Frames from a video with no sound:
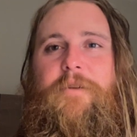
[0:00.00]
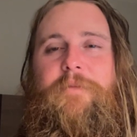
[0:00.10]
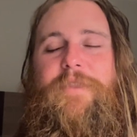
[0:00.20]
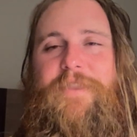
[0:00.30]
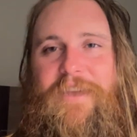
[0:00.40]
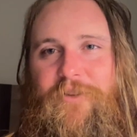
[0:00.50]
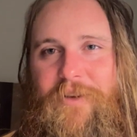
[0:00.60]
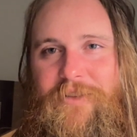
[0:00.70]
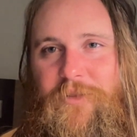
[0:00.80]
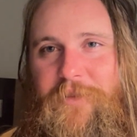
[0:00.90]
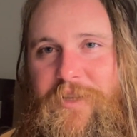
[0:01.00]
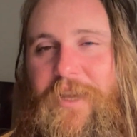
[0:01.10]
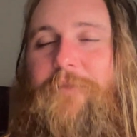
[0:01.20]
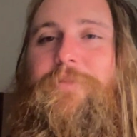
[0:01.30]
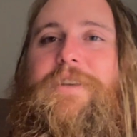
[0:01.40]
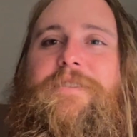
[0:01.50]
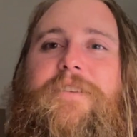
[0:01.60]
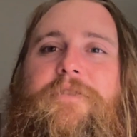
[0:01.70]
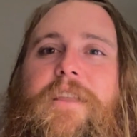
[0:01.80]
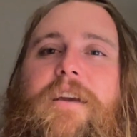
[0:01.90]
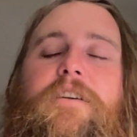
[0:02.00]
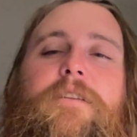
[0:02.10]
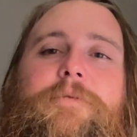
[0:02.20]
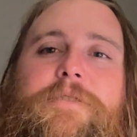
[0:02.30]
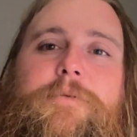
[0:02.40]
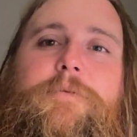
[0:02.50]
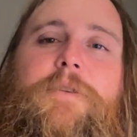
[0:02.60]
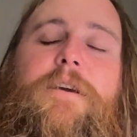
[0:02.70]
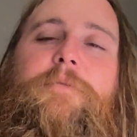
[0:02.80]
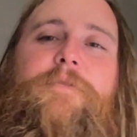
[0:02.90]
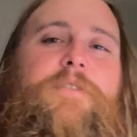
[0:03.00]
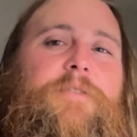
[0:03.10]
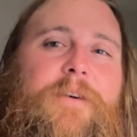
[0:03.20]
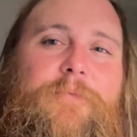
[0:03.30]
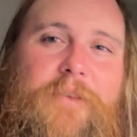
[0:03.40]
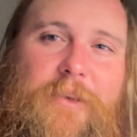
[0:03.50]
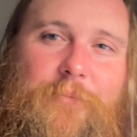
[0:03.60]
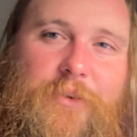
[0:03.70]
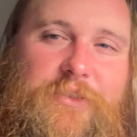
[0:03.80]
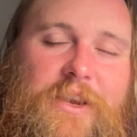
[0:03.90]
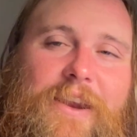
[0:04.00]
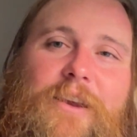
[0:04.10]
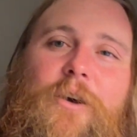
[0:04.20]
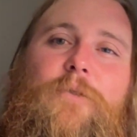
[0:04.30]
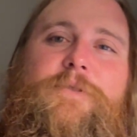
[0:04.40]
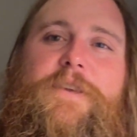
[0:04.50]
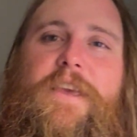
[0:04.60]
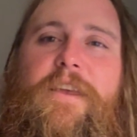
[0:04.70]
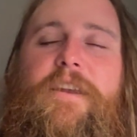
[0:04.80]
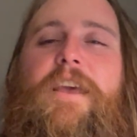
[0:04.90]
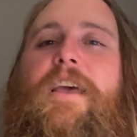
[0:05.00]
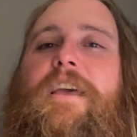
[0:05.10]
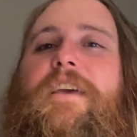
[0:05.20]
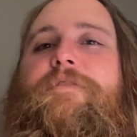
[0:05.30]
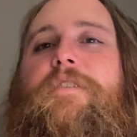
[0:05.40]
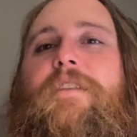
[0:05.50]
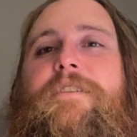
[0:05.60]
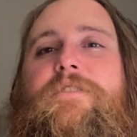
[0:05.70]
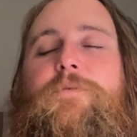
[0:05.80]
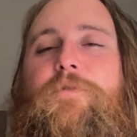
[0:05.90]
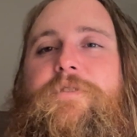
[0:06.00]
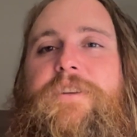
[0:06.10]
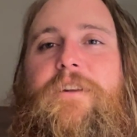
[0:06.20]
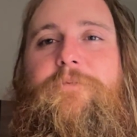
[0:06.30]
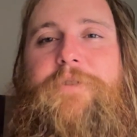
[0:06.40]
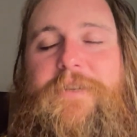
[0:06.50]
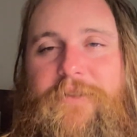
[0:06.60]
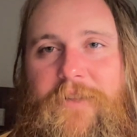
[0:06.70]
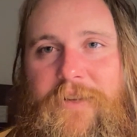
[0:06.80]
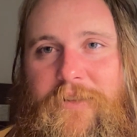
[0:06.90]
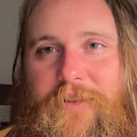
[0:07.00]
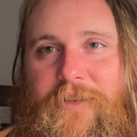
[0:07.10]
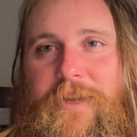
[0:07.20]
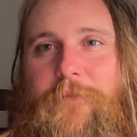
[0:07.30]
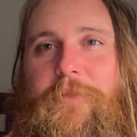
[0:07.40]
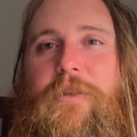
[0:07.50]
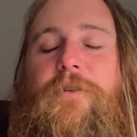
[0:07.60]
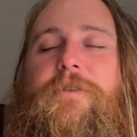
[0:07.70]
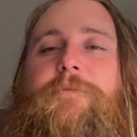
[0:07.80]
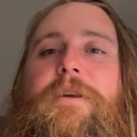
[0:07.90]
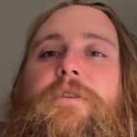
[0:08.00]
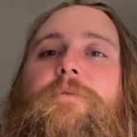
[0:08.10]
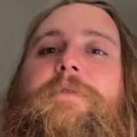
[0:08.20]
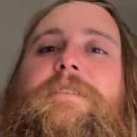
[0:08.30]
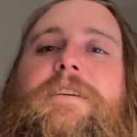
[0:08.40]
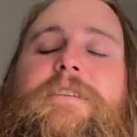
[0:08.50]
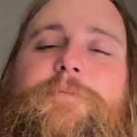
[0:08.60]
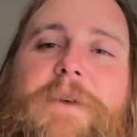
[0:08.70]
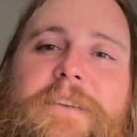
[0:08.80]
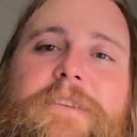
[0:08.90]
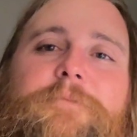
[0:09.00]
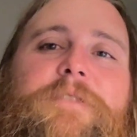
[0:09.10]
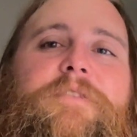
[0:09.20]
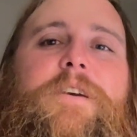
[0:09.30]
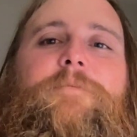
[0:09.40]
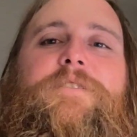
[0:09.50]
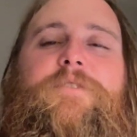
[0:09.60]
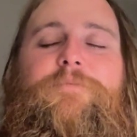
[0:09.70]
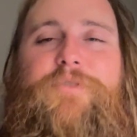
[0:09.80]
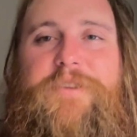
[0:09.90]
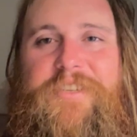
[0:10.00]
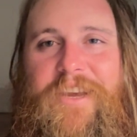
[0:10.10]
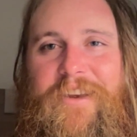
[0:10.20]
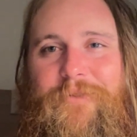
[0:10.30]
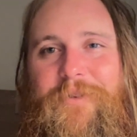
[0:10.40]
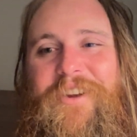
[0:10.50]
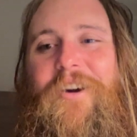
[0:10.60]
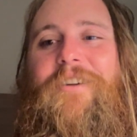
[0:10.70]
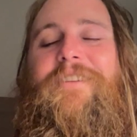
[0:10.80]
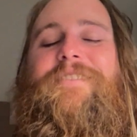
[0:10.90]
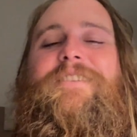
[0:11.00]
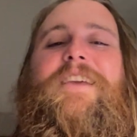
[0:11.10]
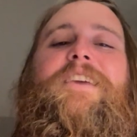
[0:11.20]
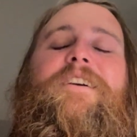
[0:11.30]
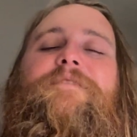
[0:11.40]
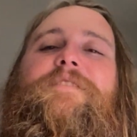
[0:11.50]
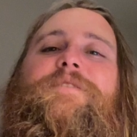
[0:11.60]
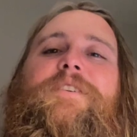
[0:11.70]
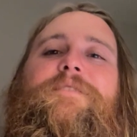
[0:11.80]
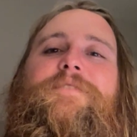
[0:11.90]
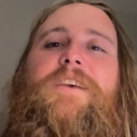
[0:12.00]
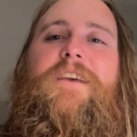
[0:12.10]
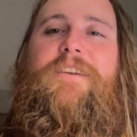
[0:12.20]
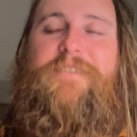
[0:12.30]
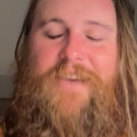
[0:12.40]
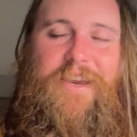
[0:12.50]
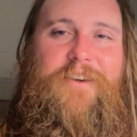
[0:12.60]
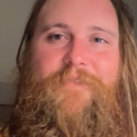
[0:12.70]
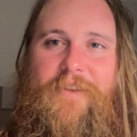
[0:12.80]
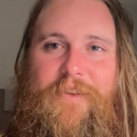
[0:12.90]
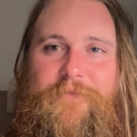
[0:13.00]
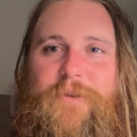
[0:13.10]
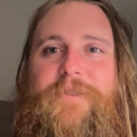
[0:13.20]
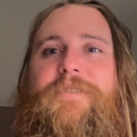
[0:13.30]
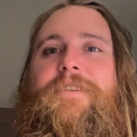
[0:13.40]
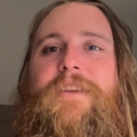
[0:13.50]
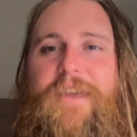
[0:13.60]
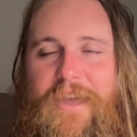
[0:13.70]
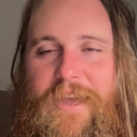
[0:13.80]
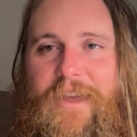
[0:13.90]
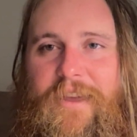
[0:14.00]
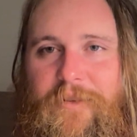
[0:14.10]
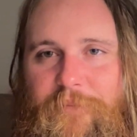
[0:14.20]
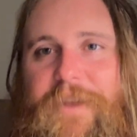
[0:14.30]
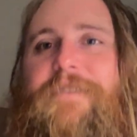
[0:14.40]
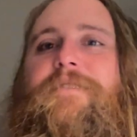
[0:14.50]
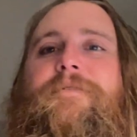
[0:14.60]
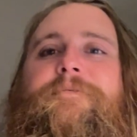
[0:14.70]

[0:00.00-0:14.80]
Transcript: But thank you guys so much again. Please leave a like, comment, and subscribe if you do. I'd really appreciate it. Hope to see you again. If you'd like to support the channel, please click the link down below. It is by no means expected, but very much appreciated. Regardless, take care of yourselves, take care of your loved ones, and peace.